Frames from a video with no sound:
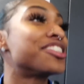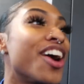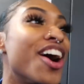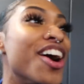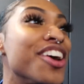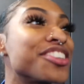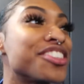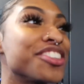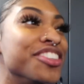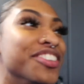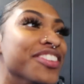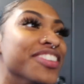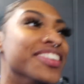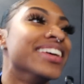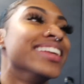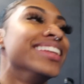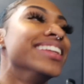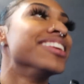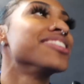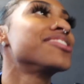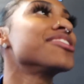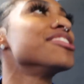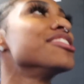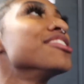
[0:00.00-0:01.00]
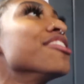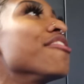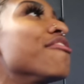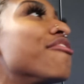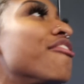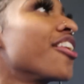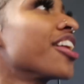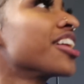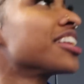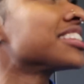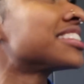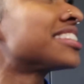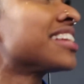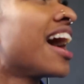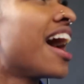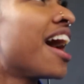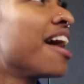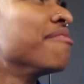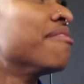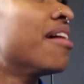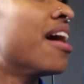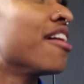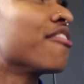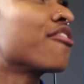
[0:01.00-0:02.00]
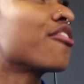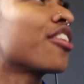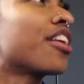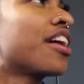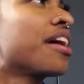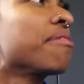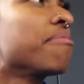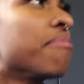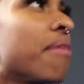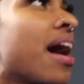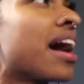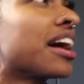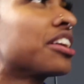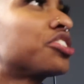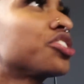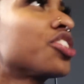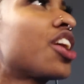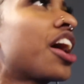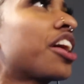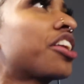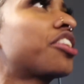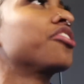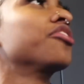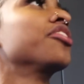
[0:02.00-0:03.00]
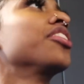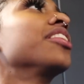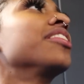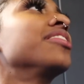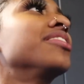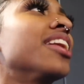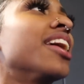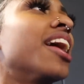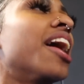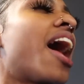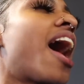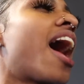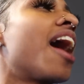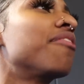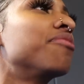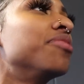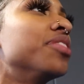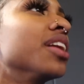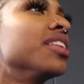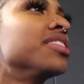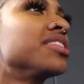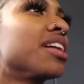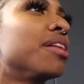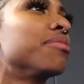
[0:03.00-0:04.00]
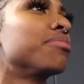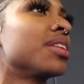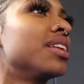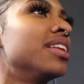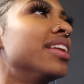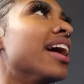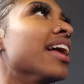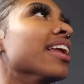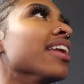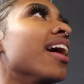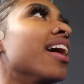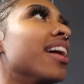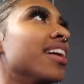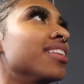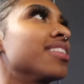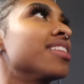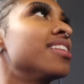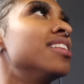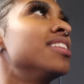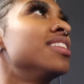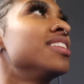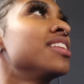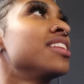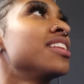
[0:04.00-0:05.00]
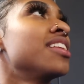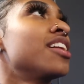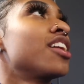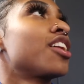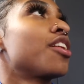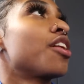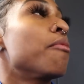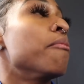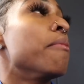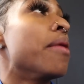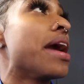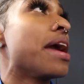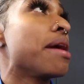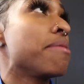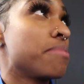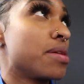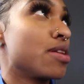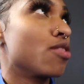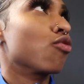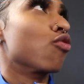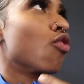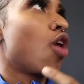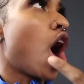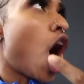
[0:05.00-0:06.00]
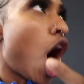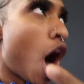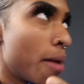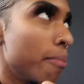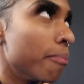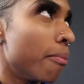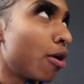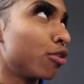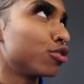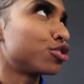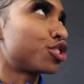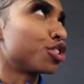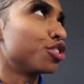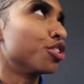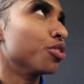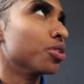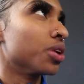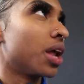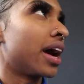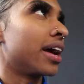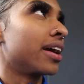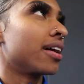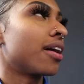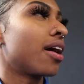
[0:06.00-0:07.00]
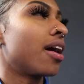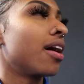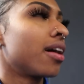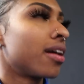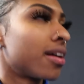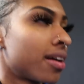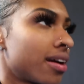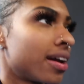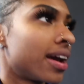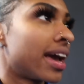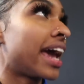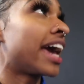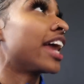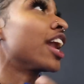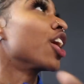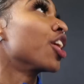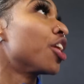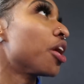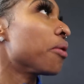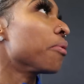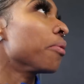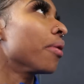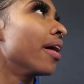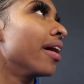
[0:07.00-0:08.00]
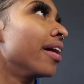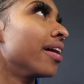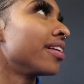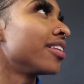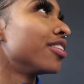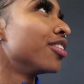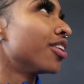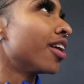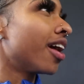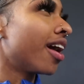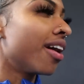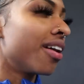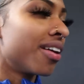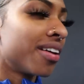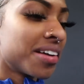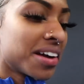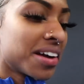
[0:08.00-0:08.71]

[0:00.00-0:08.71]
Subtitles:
told you, this is the first time ever in my track career that I've done something that like made me emotional, like in a good way, you know?